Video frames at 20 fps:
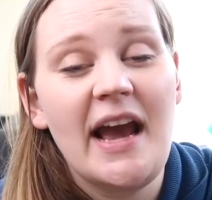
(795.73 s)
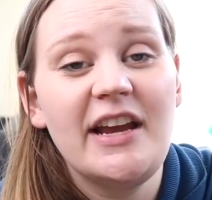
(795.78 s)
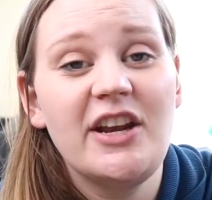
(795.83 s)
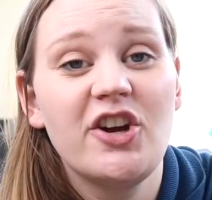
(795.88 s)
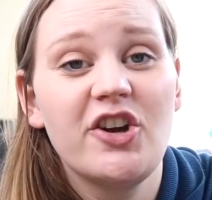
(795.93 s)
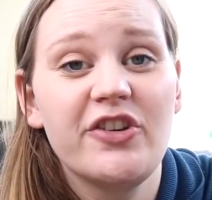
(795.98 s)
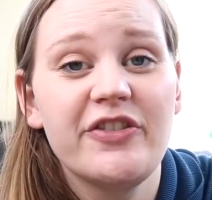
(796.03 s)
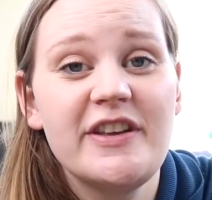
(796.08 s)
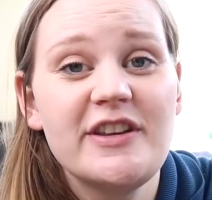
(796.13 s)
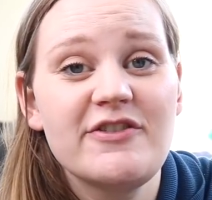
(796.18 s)
I'd
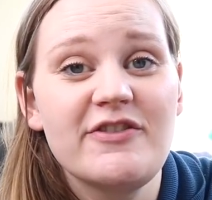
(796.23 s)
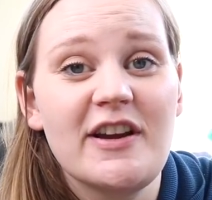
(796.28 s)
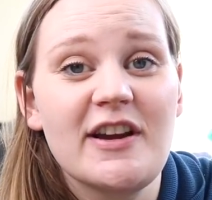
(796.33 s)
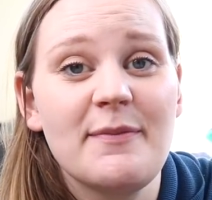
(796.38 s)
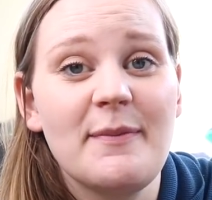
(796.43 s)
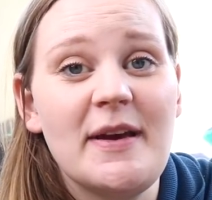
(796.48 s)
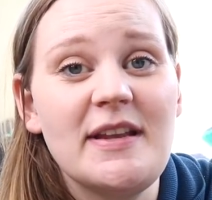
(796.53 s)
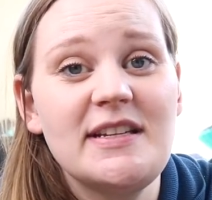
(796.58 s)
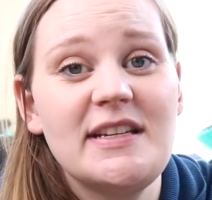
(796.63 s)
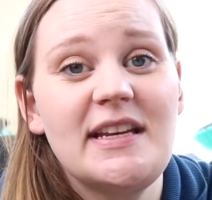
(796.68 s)
heard this
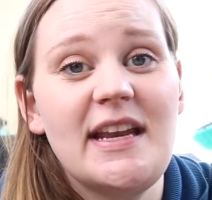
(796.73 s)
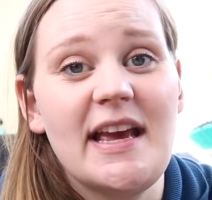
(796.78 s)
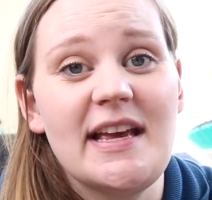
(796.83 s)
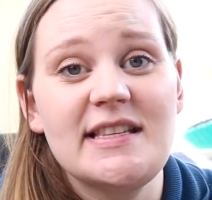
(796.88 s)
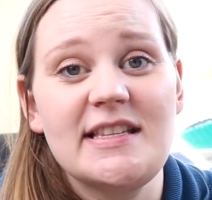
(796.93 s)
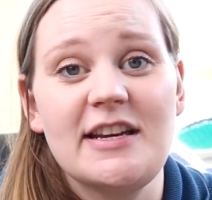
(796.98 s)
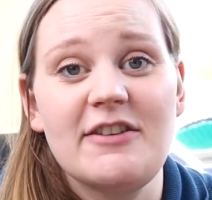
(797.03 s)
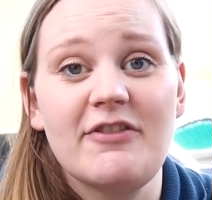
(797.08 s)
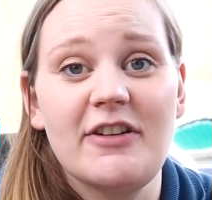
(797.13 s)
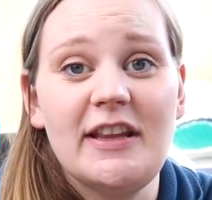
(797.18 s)
recommended
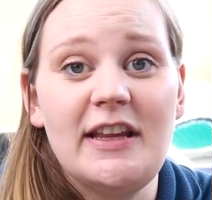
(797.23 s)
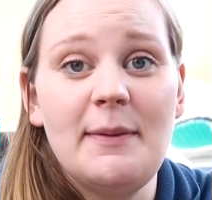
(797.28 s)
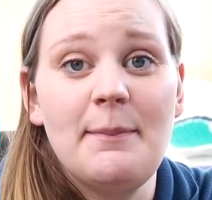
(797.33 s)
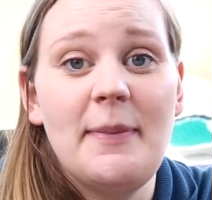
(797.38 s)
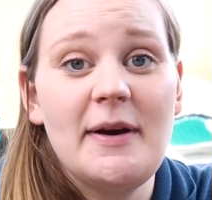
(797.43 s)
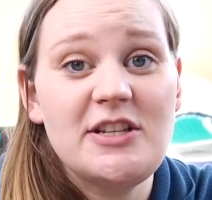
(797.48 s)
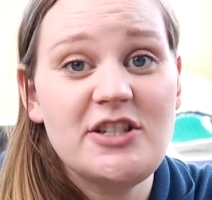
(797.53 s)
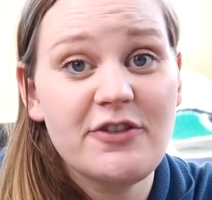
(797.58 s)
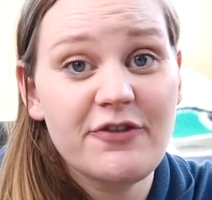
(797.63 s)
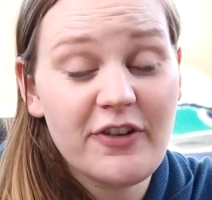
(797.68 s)
as a really
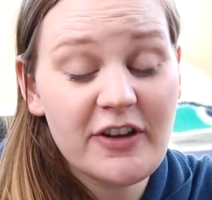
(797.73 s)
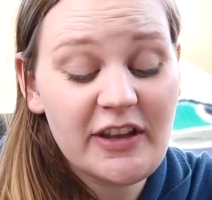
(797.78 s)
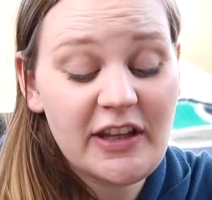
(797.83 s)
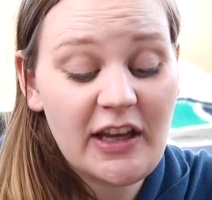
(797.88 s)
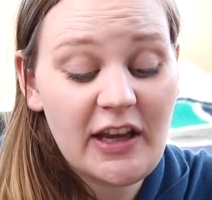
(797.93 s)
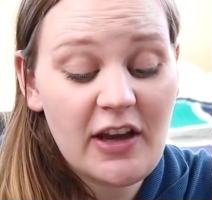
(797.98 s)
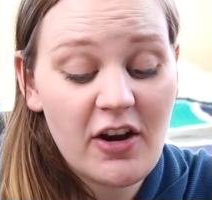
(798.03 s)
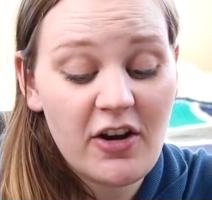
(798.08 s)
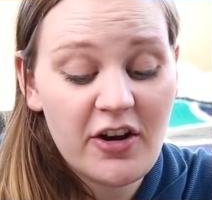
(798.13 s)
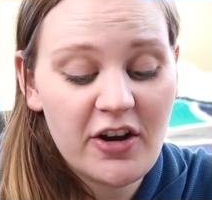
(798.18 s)

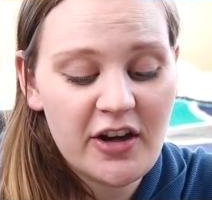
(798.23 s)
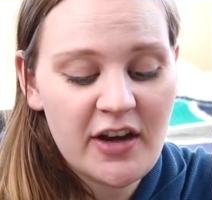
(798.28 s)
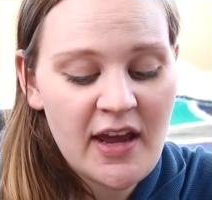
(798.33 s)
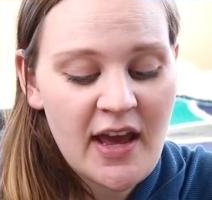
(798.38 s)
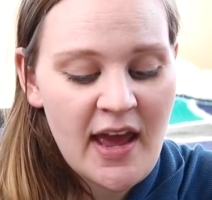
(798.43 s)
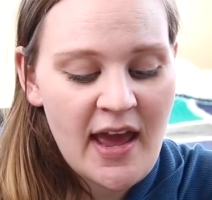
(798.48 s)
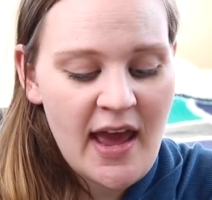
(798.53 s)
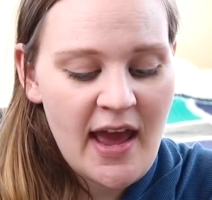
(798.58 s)
budget-friendly yarn,